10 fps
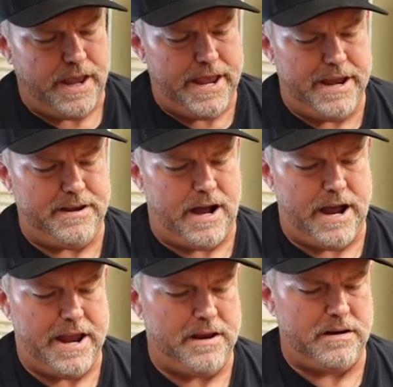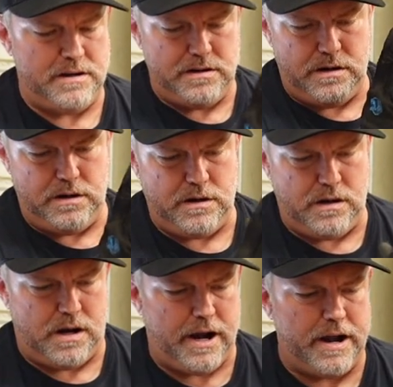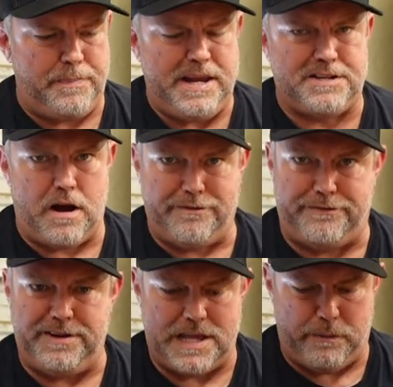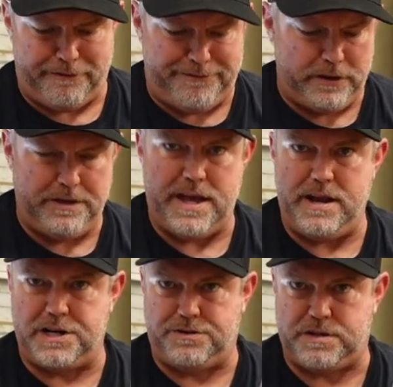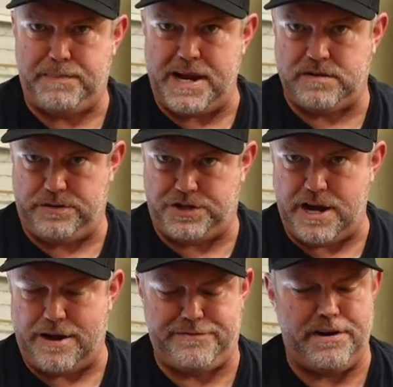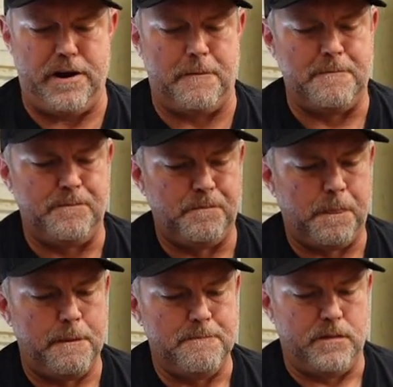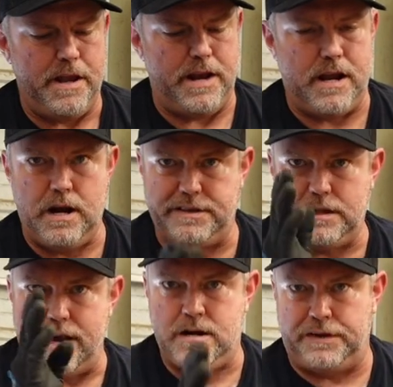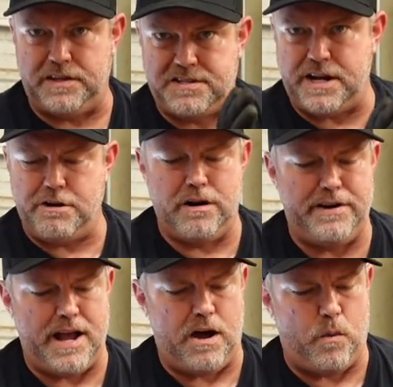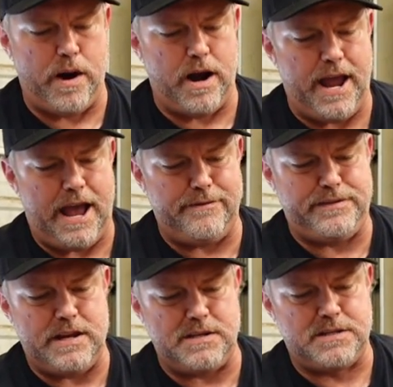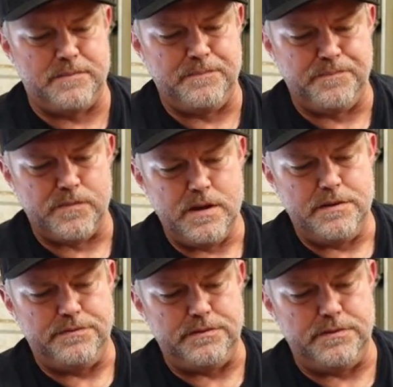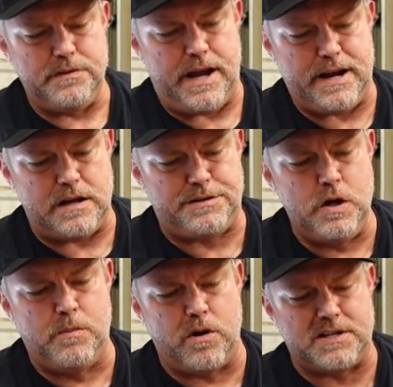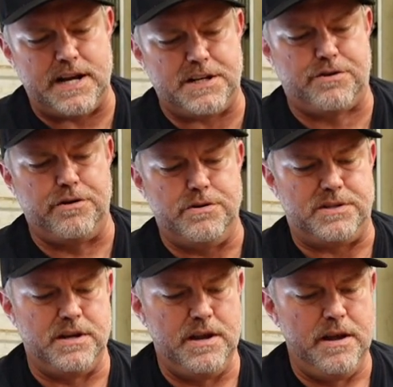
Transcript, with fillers: and I cut a piece off of it that would fill in that extra space on the shaft there and I cut I cut the center of it out where I have these I got two more set screws